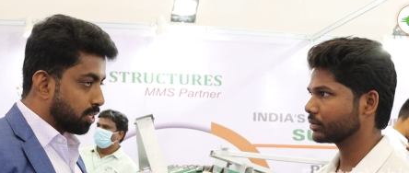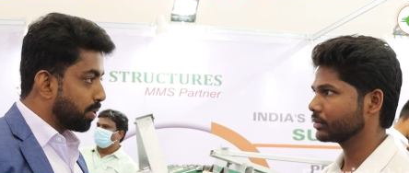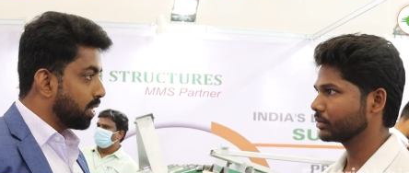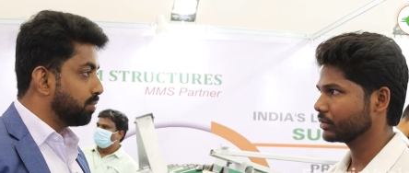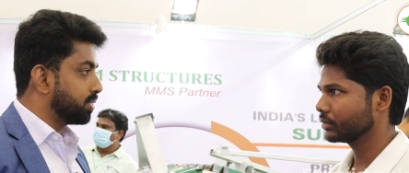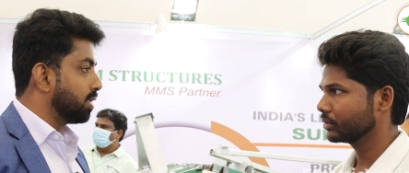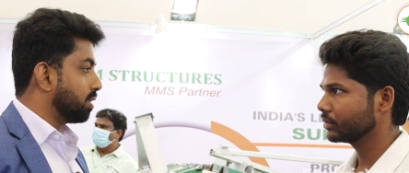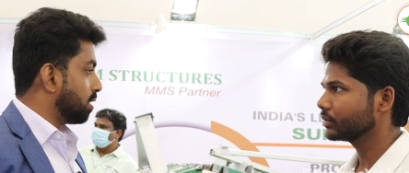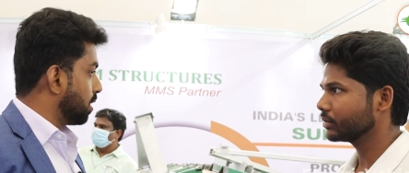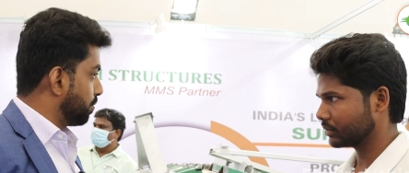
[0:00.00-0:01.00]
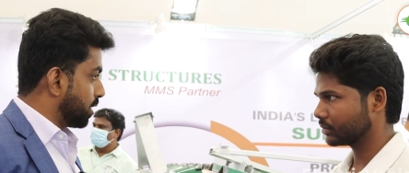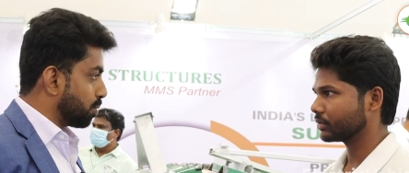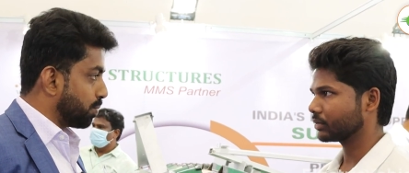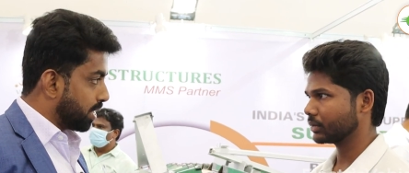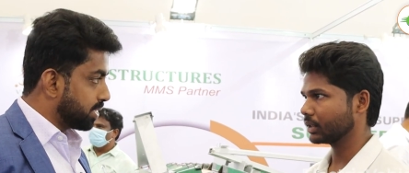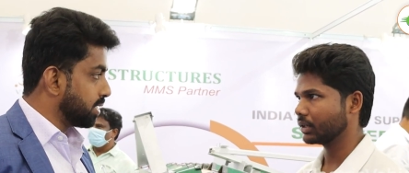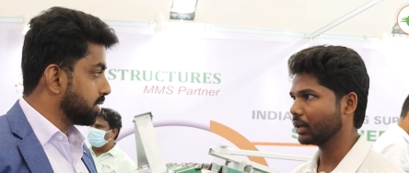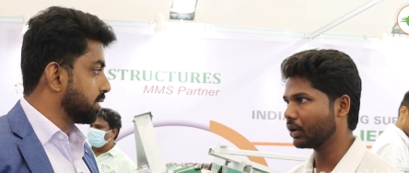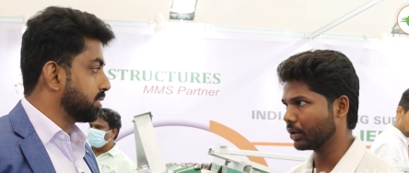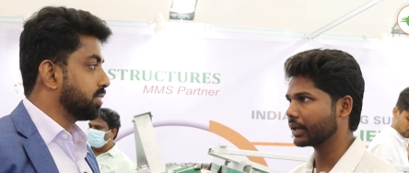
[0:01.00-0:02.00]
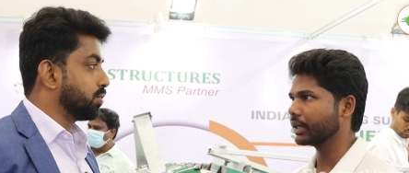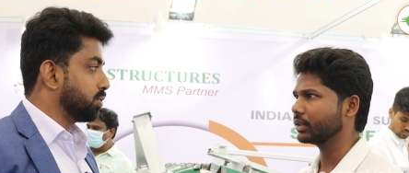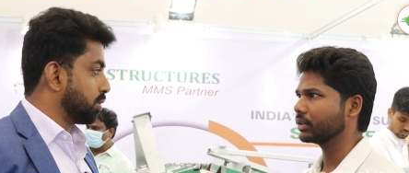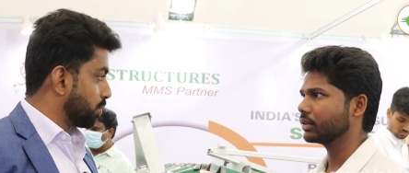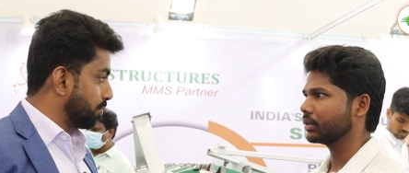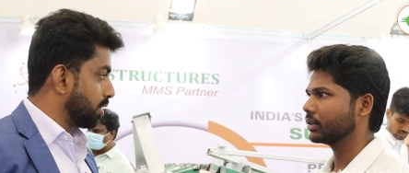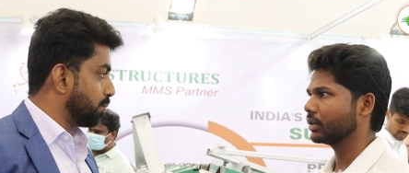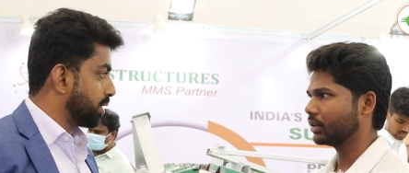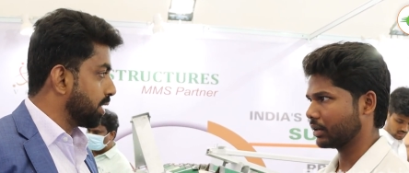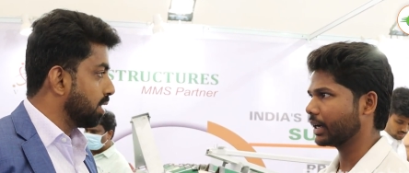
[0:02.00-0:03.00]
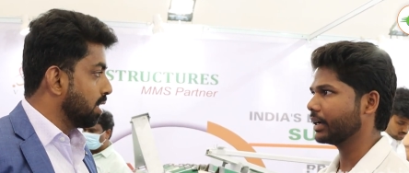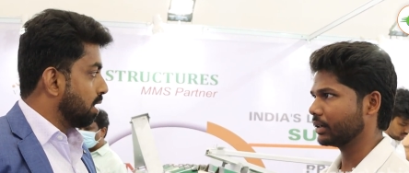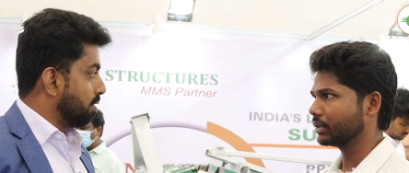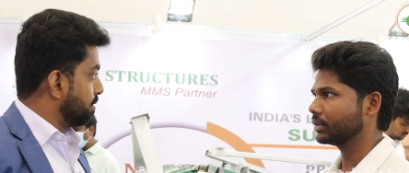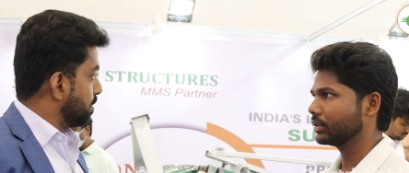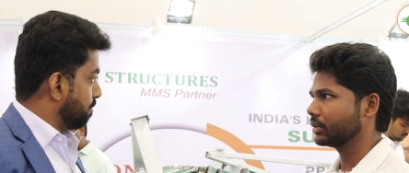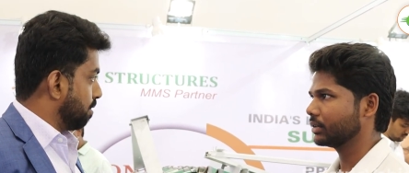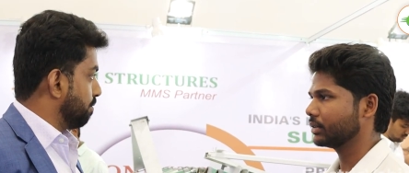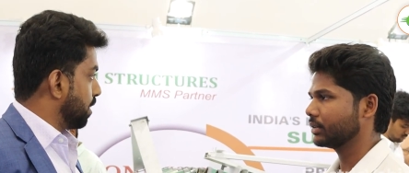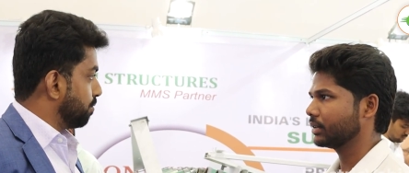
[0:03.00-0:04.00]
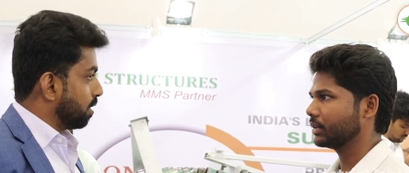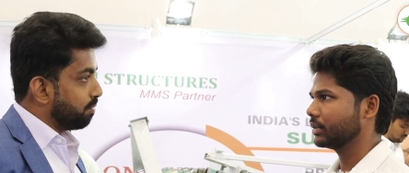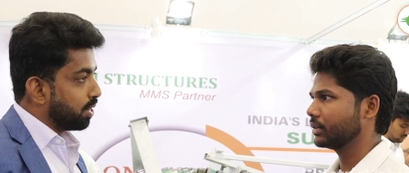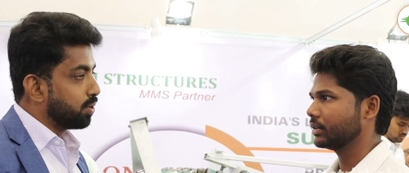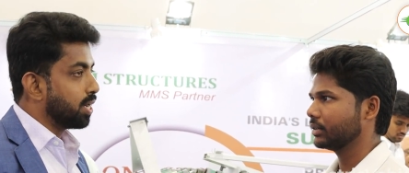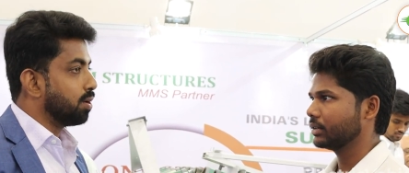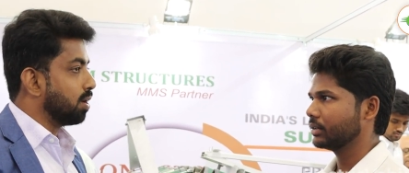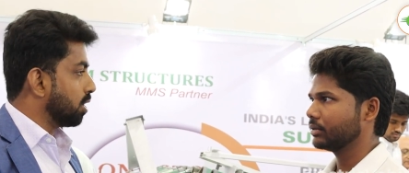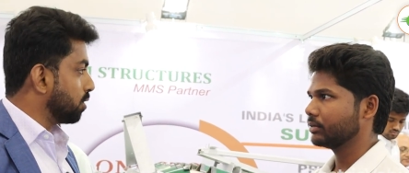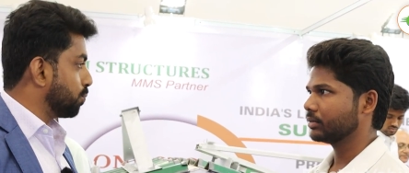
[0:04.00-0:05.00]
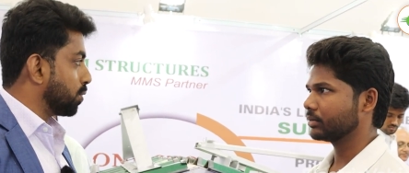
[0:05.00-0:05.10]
Speaker 1: separate division called VRM Energy Consultancy Services Private Limited, where we have done a lot of